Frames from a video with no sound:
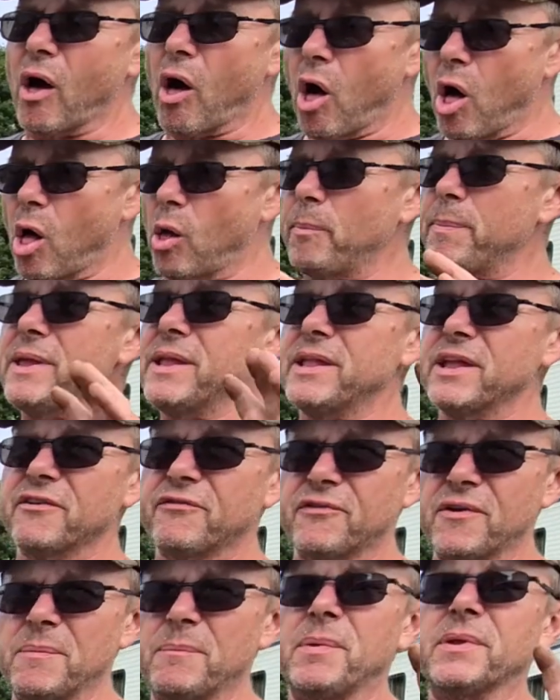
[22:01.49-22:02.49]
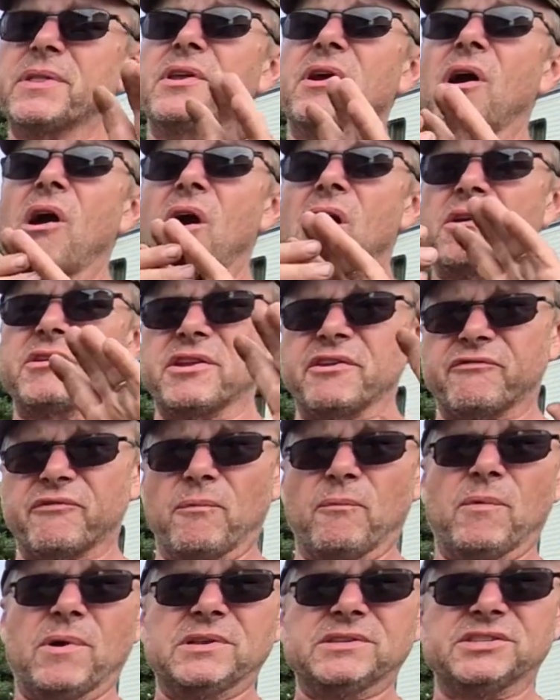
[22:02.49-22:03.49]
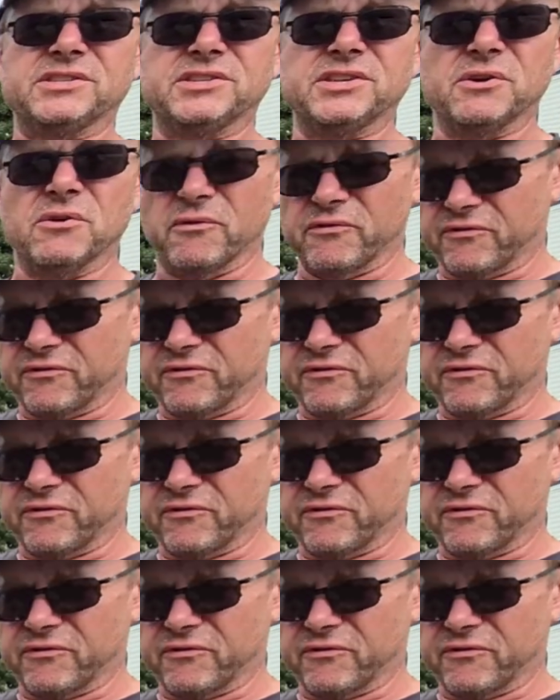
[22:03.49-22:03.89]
all be different, but there are different ones as you go